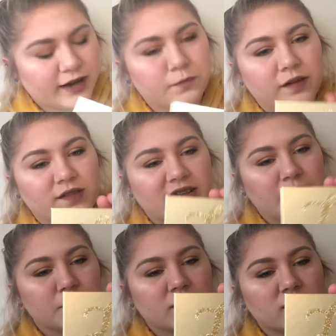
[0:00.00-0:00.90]
Again, we have the
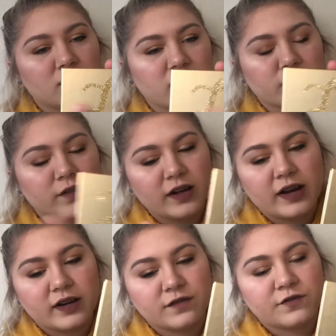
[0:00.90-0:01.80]
same little glitter
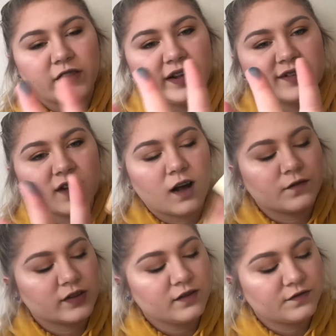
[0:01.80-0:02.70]
that kind of flakes
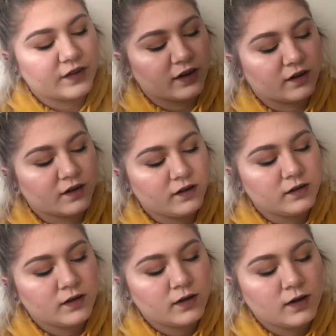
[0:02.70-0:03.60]
off on the finger.
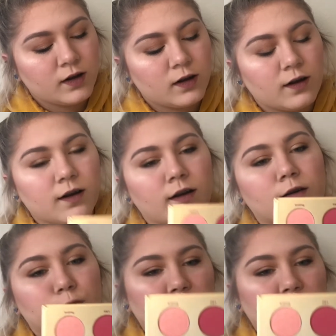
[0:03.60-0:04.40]
Oh